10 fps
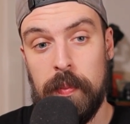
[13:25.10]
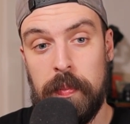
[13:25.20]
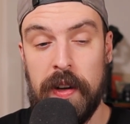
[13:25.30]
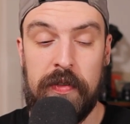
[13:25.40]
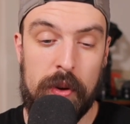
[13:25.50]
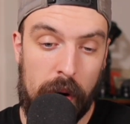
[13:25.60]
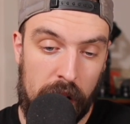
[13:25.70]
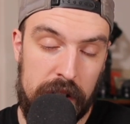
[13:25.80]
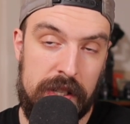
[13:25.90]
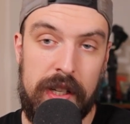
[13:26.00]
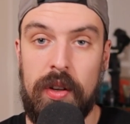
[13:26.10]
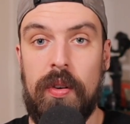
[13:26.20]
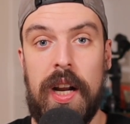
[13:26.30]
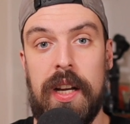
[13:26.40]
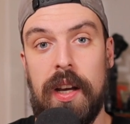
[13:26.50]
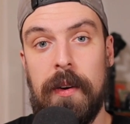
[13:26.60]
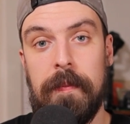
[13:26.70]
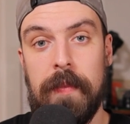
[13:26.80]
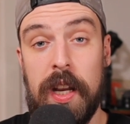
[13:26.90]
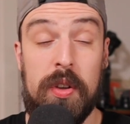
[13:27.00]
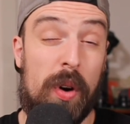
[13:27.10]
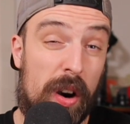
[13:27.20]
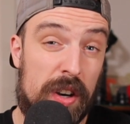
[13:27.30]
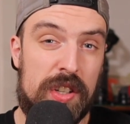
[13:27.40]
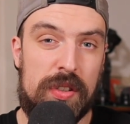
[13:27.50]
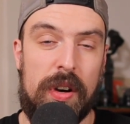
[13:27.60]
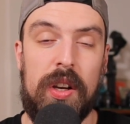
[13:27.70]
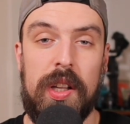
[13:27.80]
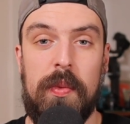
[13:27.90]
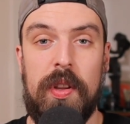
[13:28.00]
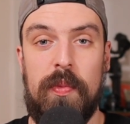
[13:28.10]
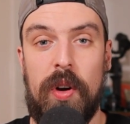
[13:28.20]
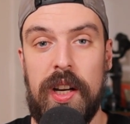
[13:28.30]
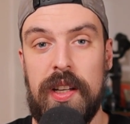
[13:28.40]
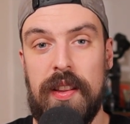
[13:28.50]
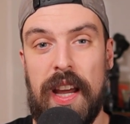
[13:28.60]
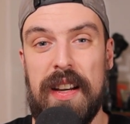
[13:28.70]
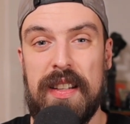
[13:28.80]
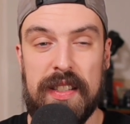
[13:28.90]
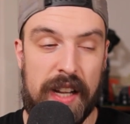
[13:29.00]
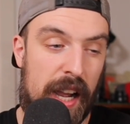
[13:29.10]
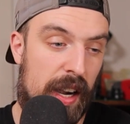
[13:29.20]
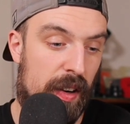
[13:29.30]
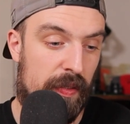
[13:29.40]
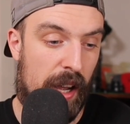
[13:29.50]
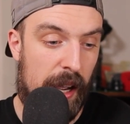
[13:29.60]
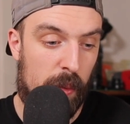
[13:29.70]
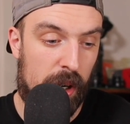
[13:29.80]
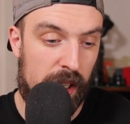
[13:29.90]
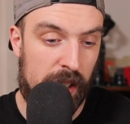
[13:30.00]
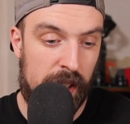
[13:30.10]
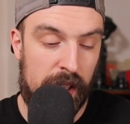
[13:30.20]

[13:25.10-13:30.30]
But if you are single right now and you are struggling with wanting that desire of, I want